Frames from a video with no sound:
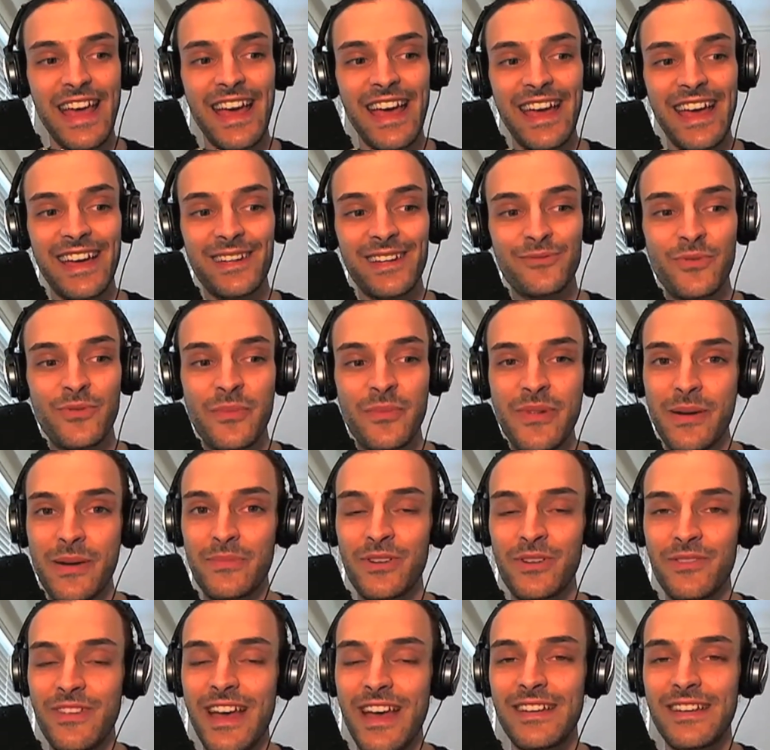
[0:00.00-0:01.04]
And
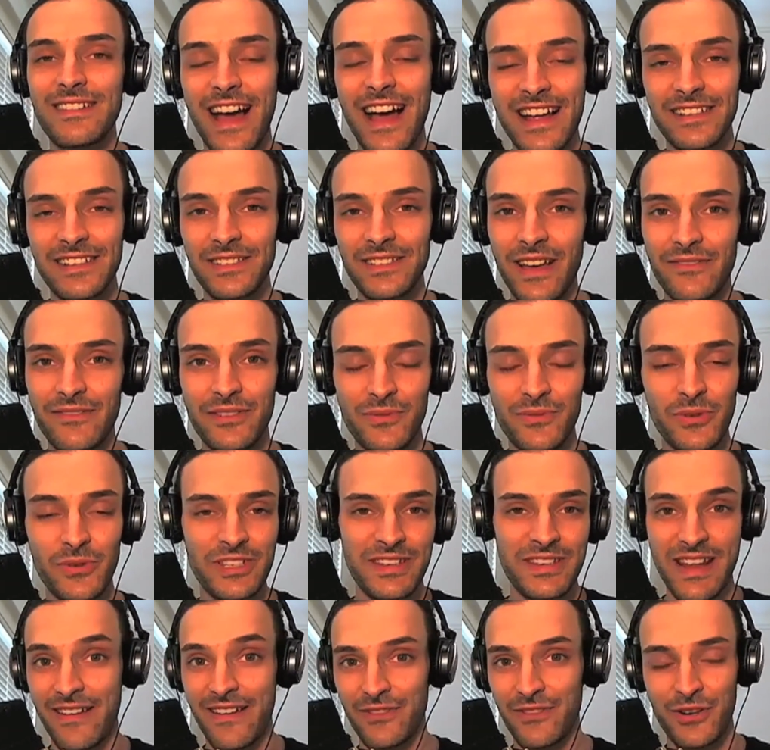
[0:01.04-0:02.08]
remember that 9/11
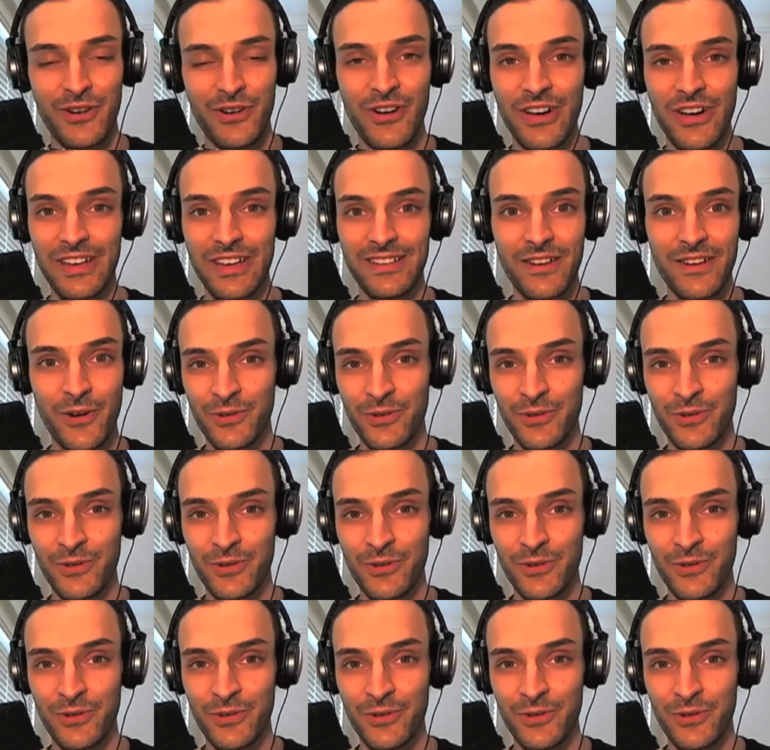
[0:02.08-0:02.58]
was never on